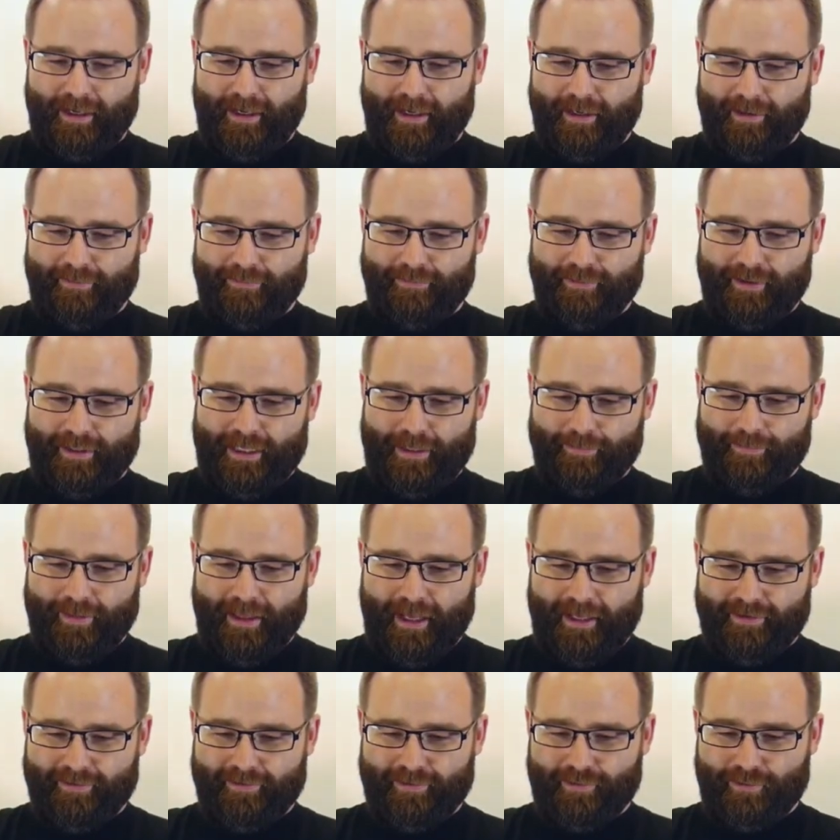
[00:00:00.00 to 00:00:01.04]
And if you keep
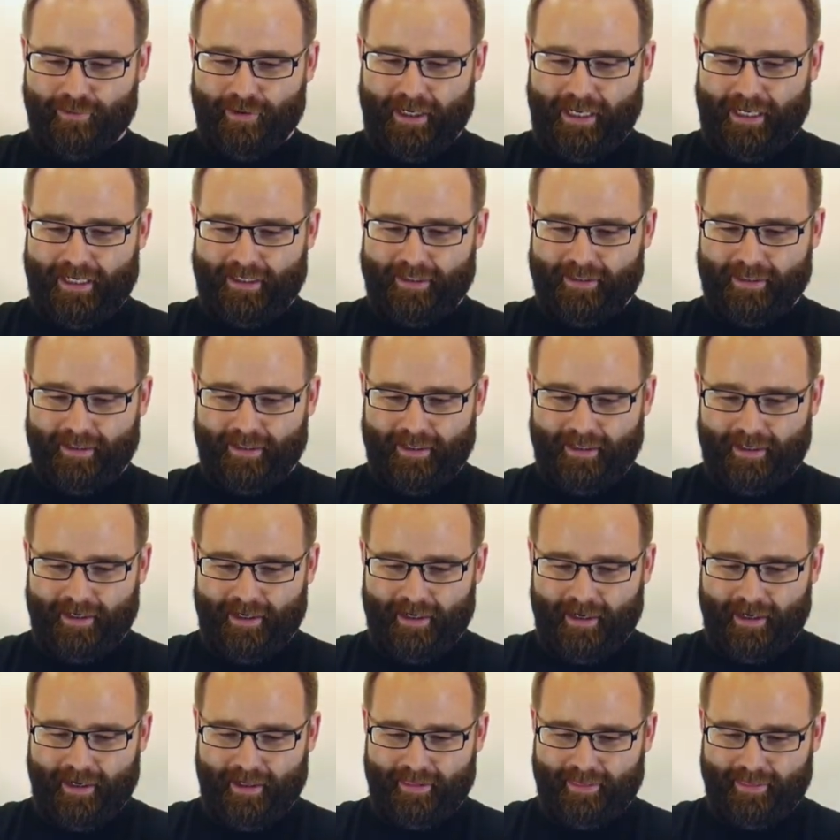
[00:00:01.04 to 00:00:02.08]
that straight,
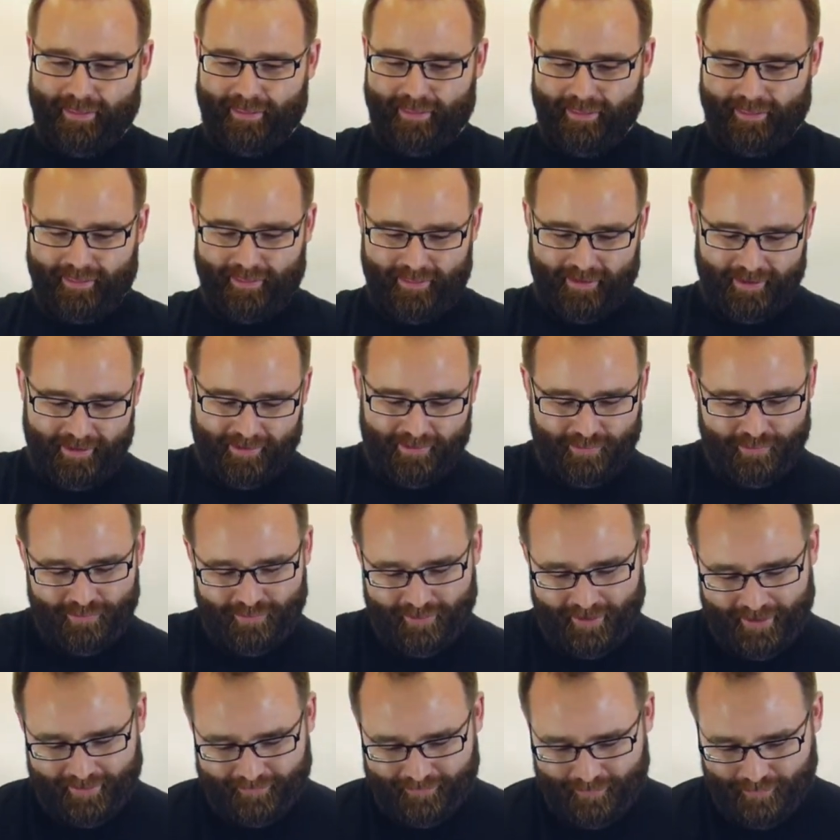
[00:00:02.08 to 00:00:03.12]
I think you
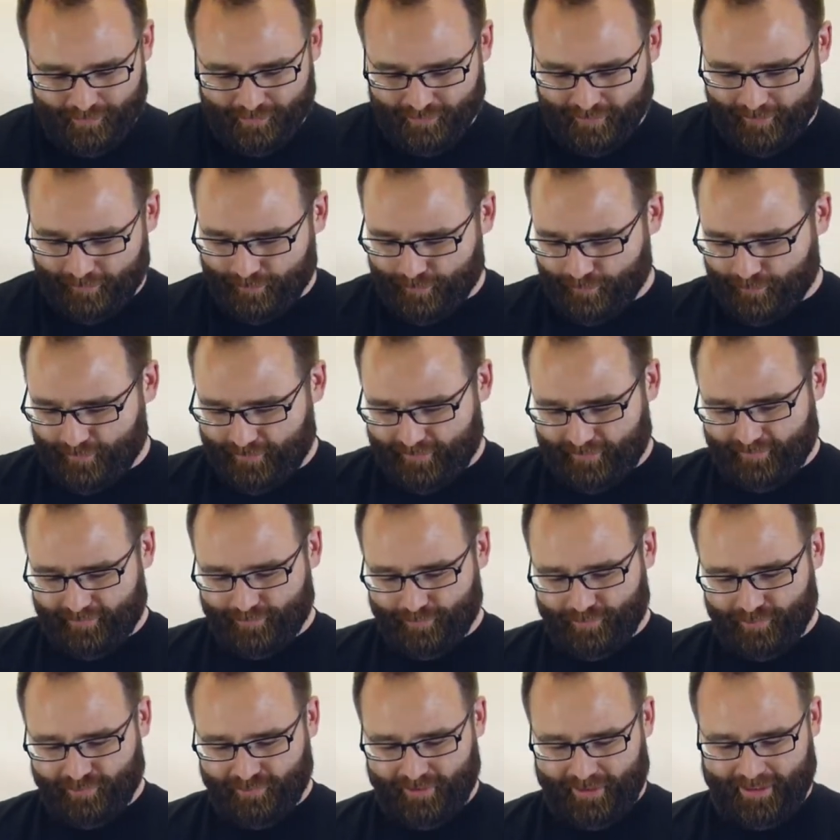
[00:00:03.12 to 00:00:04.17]
should have no trouble with
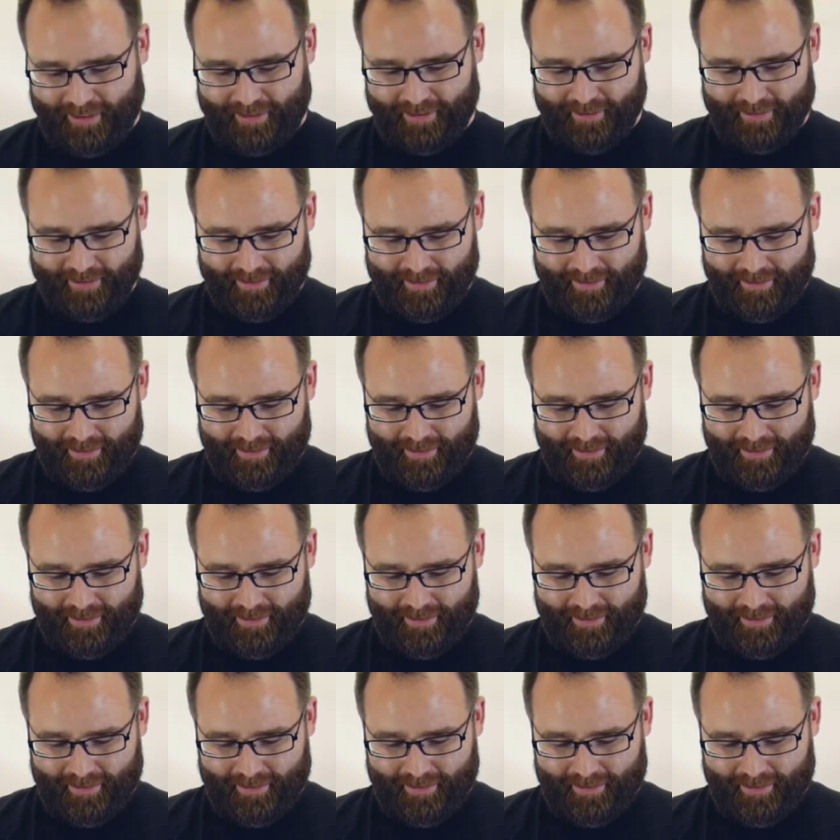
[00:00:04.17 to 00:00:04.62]
this machine.